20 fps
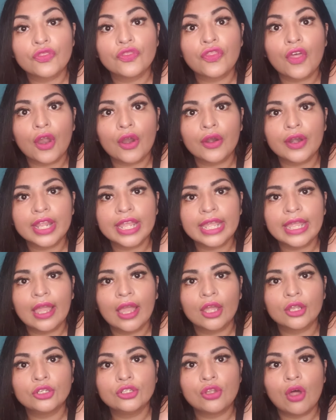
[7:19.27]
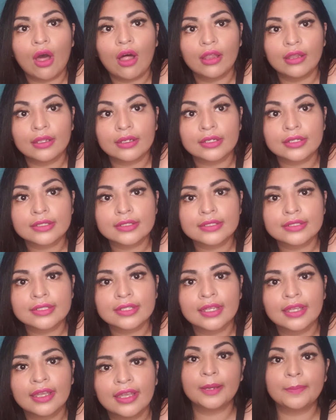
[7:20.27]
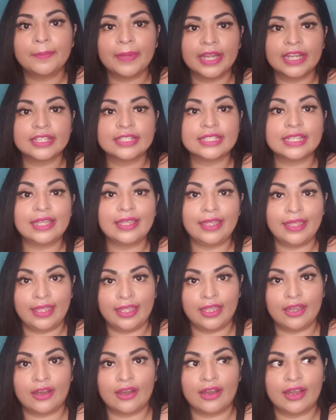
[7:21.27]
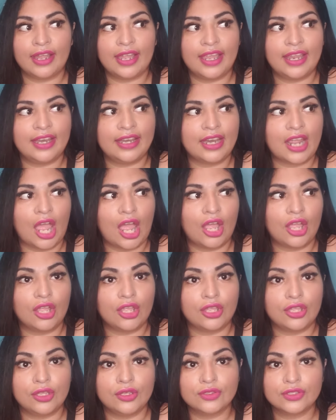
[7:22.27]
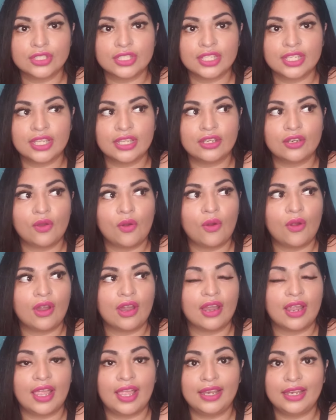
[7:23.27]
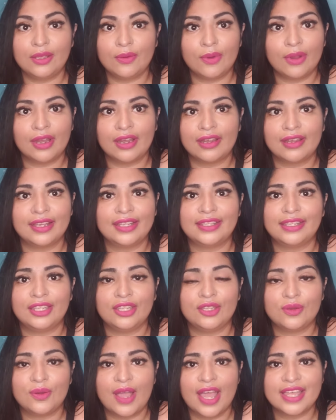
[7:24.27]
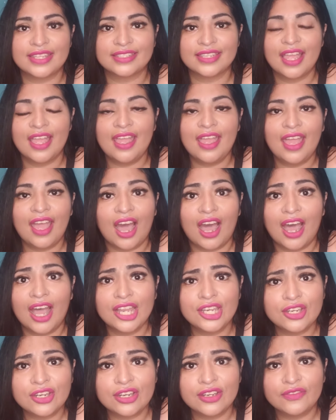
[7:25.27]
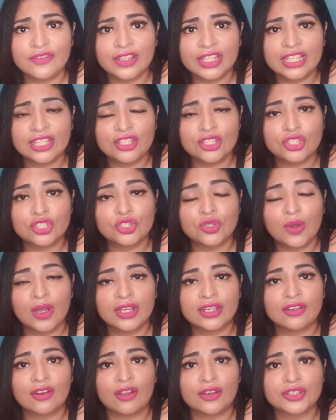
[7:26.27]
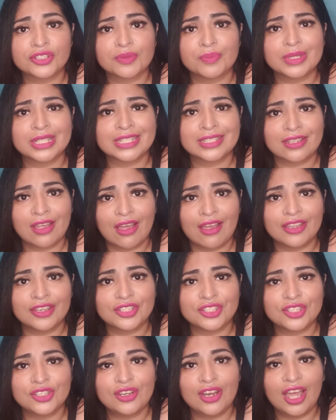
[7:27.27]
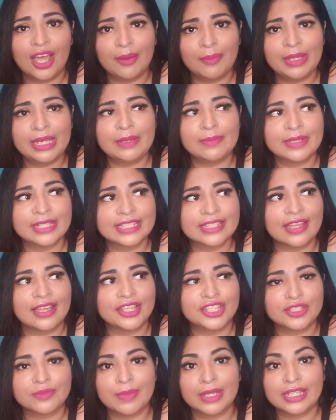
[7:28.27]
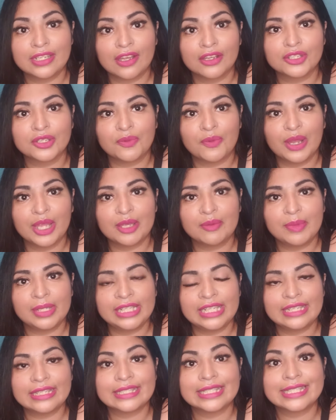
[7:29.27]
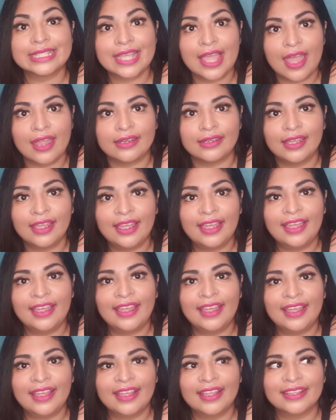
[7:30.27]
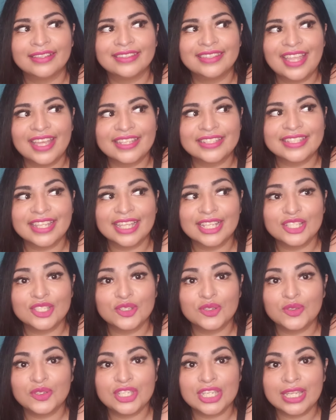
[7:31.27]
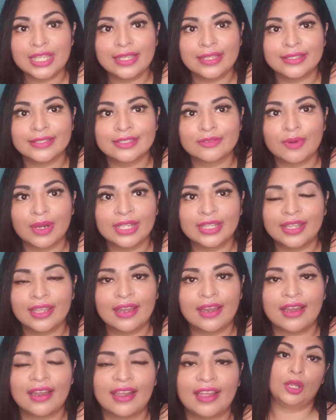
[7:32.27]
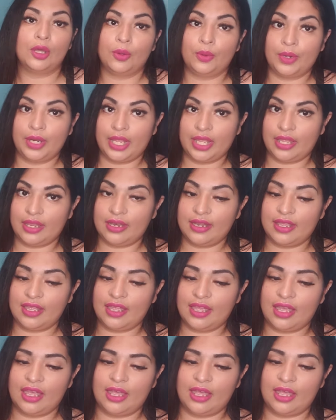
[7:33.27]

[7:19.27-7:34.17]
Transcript: $30. Compared to here in Houston or anywhere in the US, $150 to $200 a massage. You know how many massages my doctor recommended? 10. That's like 2 G's right there. Bloated.